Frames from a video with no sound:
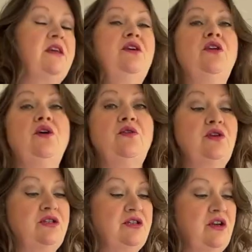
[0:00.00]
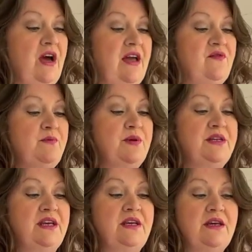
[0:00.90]
you know, because not
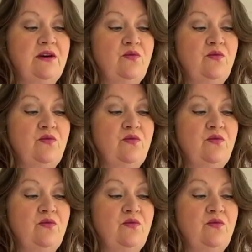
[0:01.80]
everybody